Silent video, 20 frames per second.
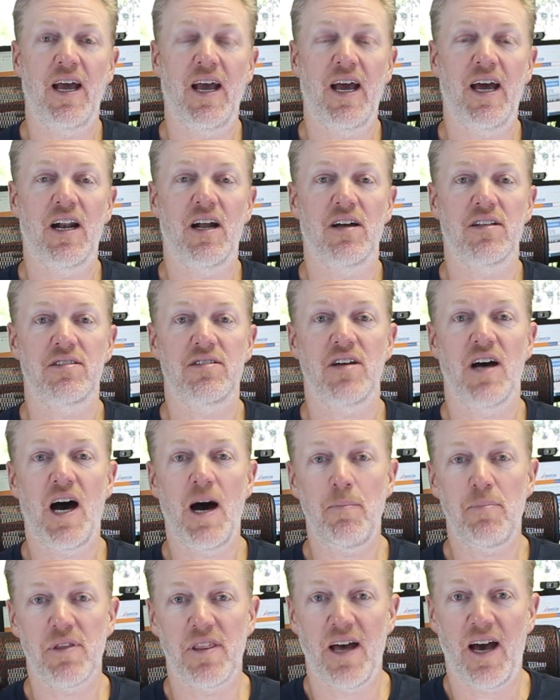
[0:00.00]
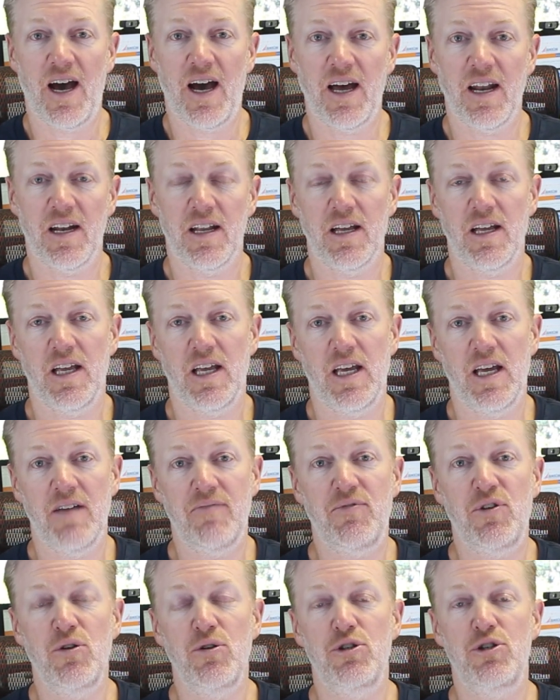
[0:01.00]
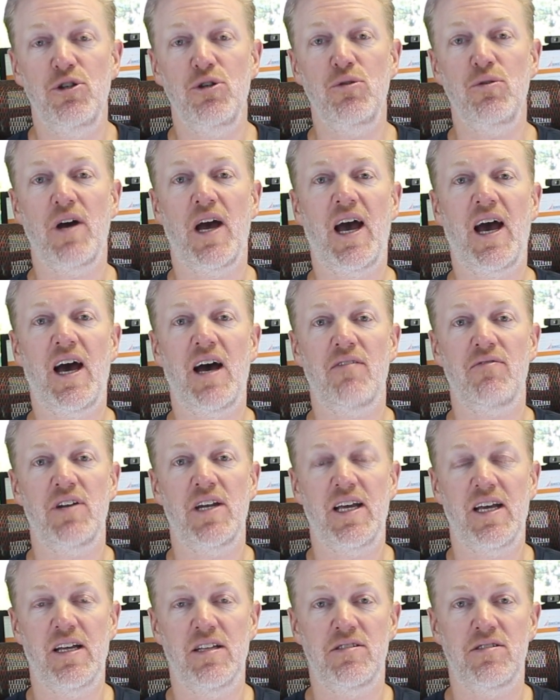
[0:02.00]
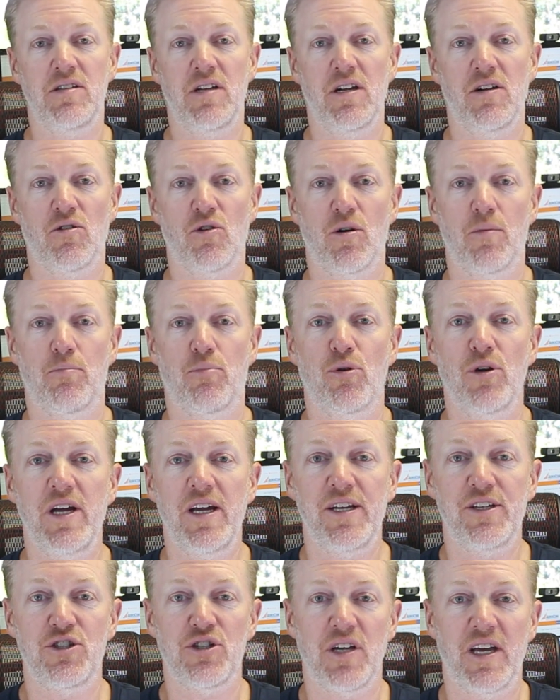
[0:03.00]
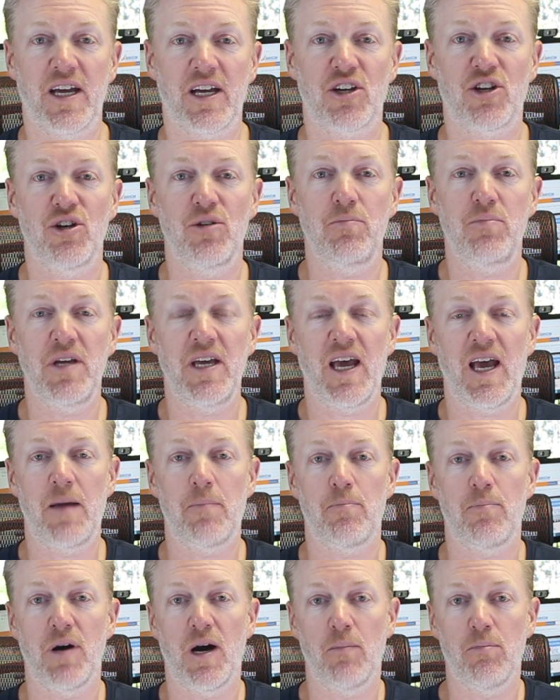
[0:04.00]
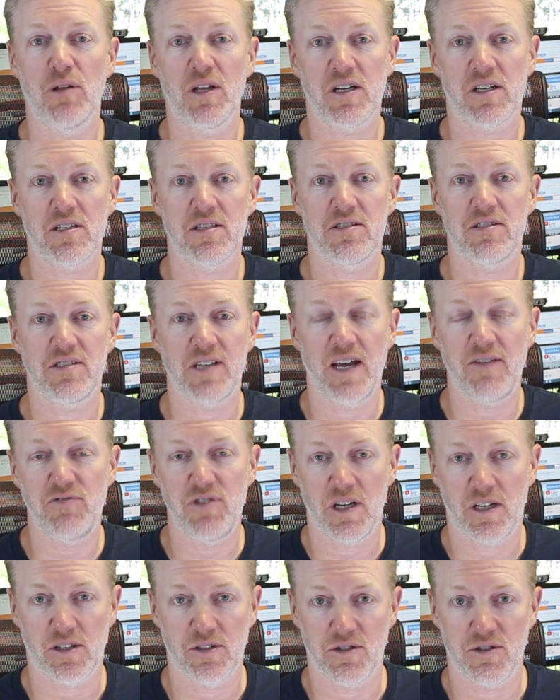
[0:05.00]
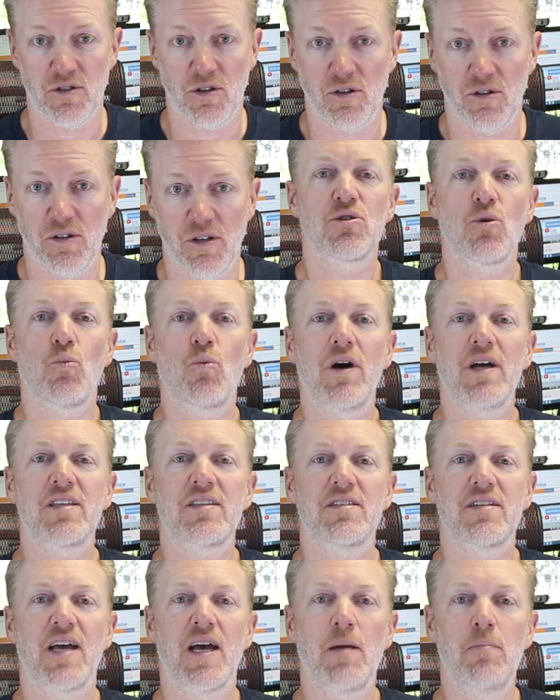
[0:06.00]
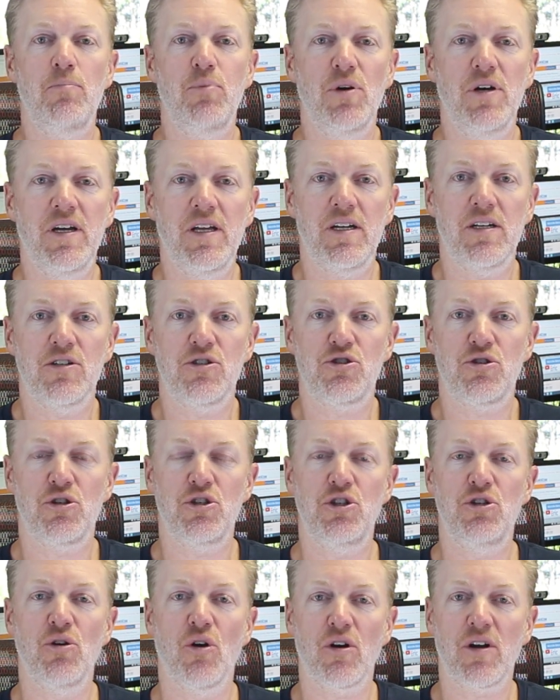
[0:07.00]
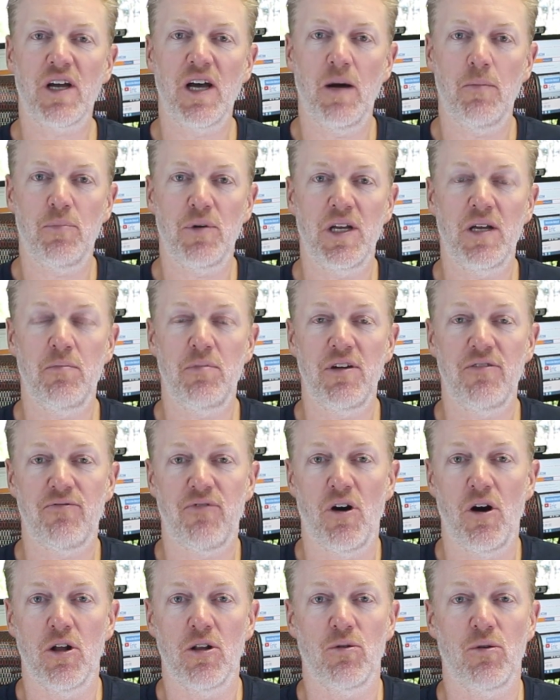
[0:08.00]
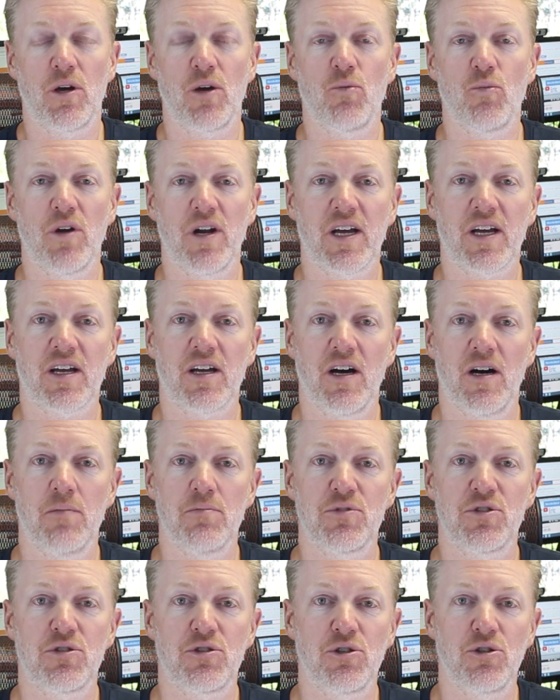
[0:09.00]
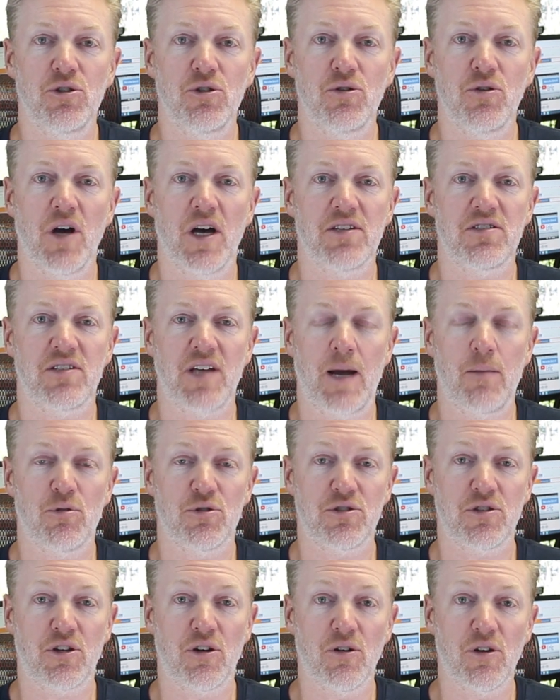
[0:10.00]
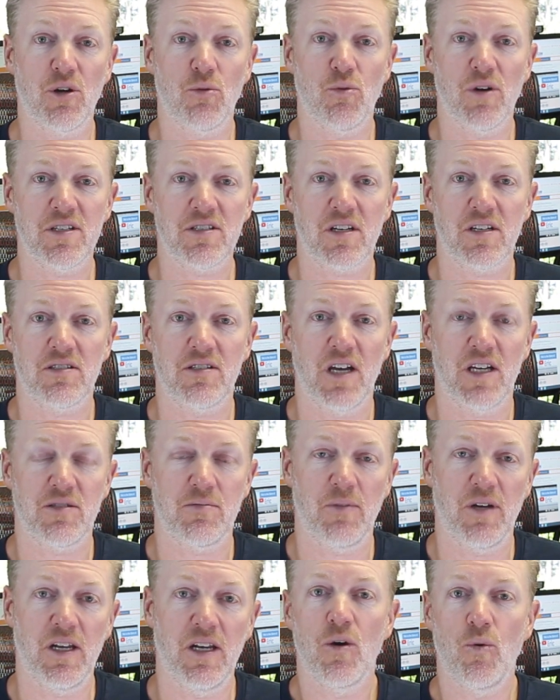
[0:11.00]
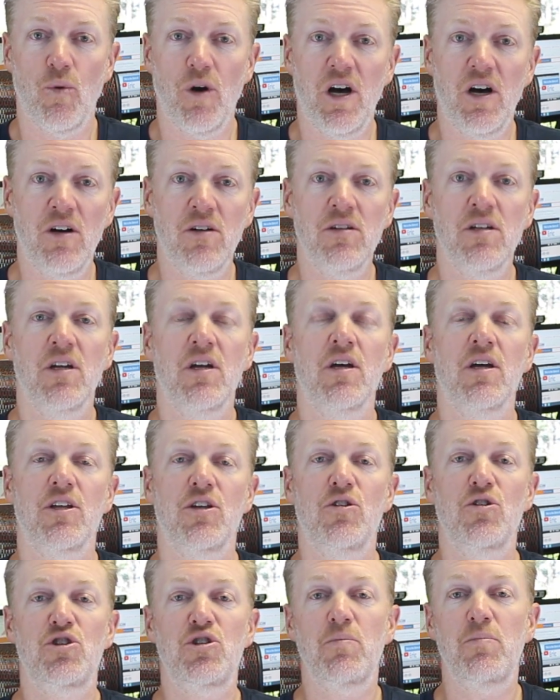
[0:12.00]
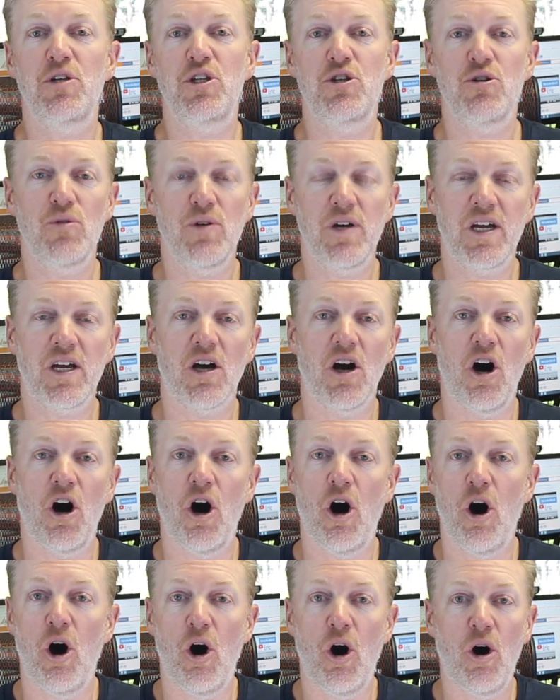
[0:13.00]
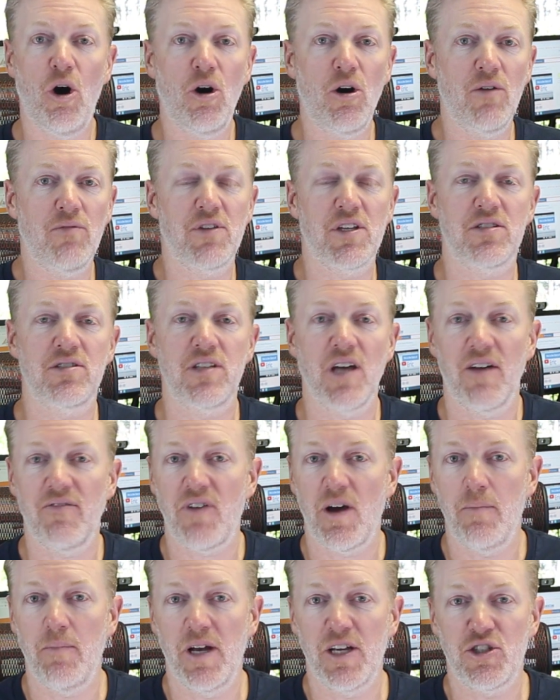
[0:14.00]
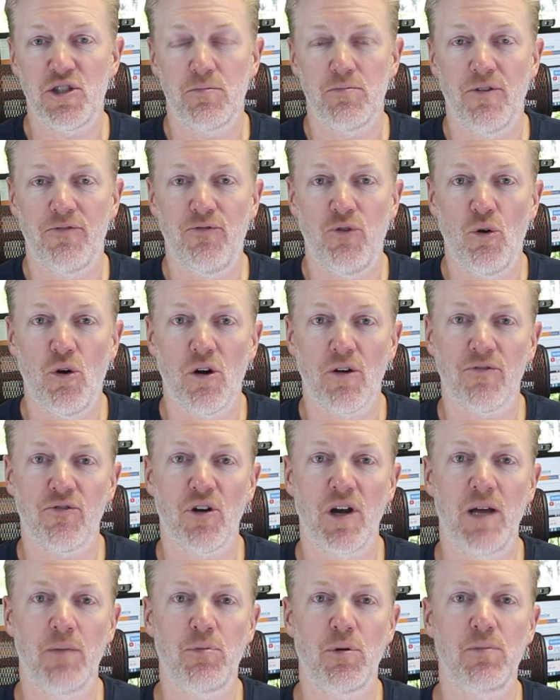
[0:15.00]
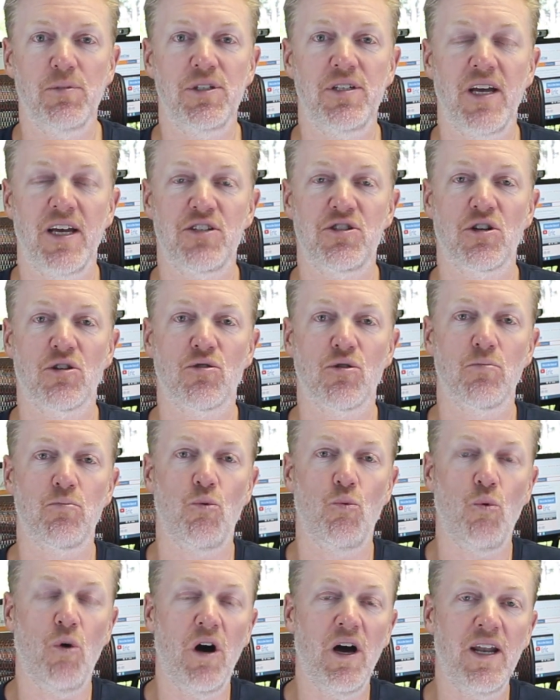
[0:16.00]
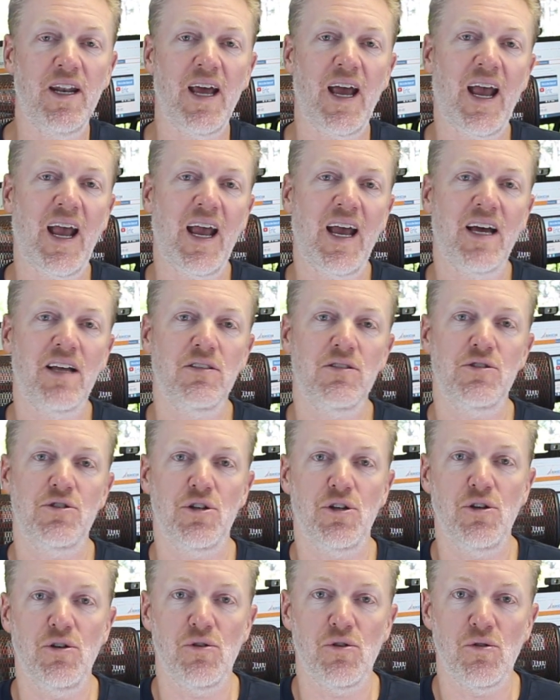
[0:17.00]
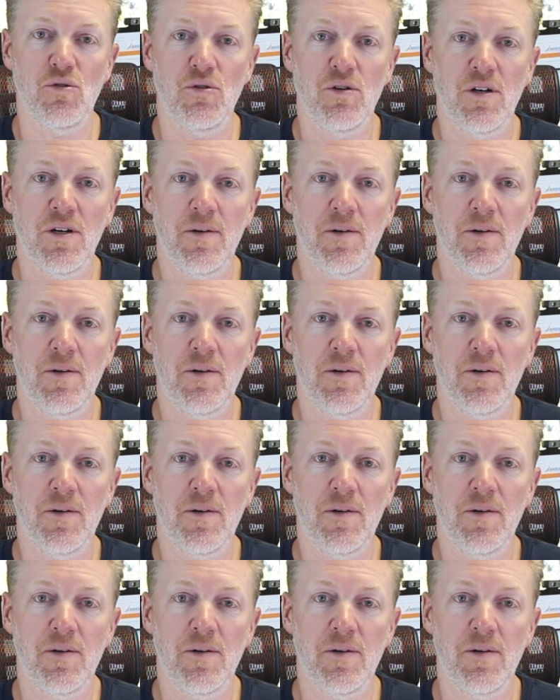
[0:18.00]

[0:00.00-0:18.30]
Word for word: And on top of that, if you do have an incident or a breach, it could be a public safety concern. So what template should your company be following when it comes to a cybersecurity risk assessment? Well, you should be doing all of the stuff I mentioned before for implementation group one and two.